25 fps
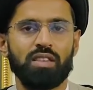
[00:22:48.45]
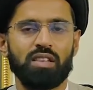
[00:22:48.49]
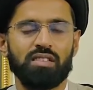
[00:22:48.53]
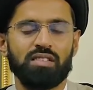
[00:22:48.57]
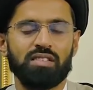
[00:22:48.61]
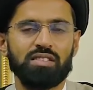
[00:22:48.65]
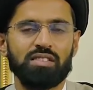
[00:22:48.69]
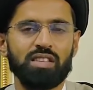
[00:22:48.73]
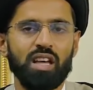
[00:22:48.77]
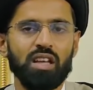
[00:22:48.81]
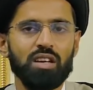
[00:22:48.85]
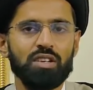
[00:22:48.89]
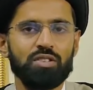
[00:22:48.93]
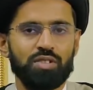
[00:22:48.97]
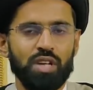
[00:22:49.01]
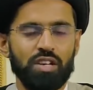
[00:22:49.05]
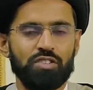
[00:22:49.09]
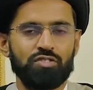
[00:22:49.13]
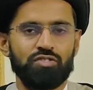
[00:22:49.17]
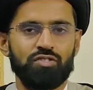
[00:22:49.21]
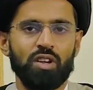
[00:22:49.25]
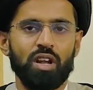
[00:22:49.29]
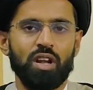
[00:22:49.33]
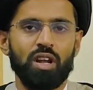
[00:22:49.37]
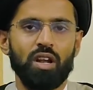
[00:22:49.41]
This is
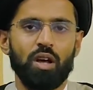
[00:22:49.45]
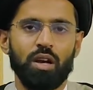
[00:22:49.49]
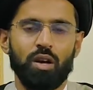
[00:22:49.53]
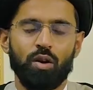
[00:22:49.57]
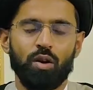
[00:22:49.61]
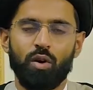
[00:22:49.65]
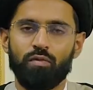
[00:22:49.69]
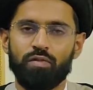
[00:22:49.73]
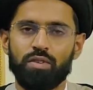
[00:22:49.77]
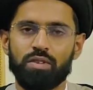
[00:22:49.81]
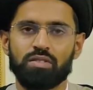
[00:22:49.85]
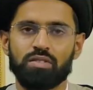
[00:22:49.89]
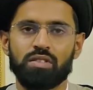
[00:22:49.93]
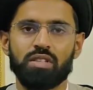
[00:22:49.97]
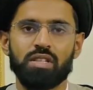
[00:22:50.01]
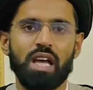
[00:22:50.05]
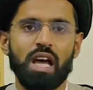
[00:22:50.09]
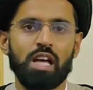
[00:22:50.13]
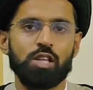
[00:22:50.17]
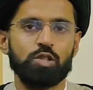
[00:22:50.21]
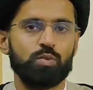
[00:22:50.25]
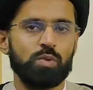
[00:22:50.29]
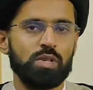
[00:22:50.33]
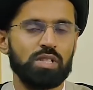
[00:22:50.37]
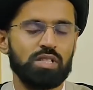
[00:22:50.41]
unintentional, and obviously,
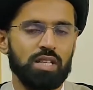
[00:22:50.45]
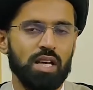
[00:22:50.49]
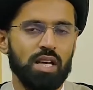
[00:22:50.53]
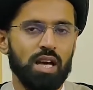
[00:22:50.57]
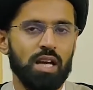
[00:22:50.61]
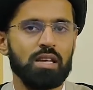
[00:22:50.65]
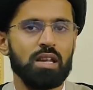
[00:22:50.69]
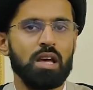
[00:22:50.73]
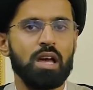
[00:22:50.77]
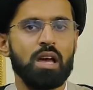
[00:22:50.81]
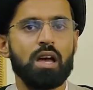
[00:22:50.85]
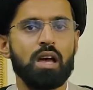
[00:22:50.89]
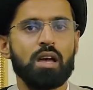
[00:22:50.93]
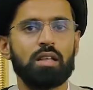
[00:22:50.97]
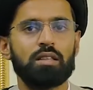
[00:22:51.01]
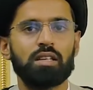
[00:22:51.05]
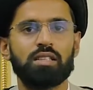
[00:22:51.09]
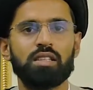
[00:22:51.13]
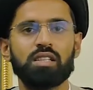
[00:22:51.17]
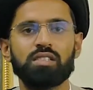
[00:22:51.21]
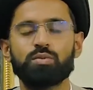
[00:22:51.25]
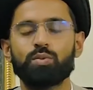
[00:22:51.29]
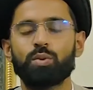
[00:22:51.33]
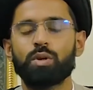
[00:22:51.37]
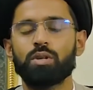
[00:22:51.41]
as we said, that
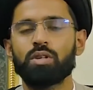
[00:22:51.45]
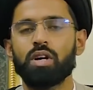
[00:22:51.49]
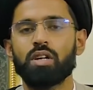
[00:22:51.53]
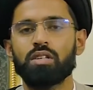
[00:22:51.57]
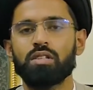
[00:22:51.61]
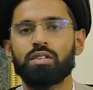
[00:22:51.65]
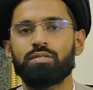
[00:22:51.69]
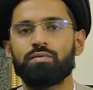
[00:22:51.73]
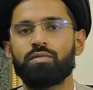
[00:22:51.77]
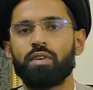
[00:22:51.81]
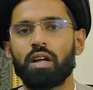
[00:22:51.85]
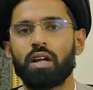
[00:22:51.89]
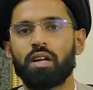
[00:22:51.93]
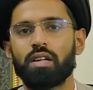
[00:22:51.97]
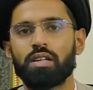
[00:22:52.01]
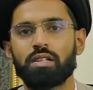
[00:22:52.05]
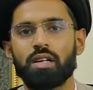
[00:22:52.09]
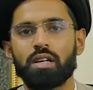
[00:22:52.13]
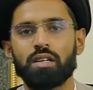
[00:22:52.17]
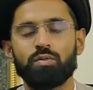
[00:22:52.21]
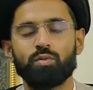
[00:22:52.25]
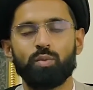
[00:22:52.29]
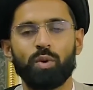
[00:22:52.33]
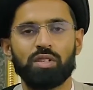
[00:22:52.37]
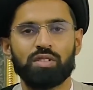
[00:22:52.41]
this will not
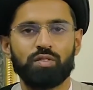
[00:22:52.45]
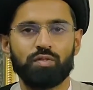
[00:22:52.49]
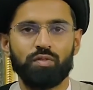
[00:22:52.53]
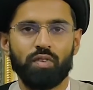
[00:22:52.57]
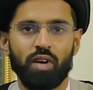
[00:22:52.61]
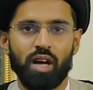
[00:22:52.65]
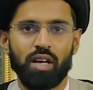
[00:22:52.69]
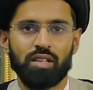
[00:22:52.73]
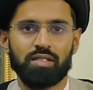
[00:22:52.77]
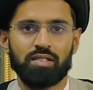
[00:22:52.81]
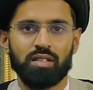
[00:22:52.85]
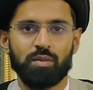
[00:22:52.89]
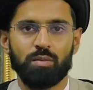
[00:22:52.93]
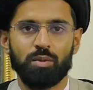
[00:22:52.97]
invalidate one's fast.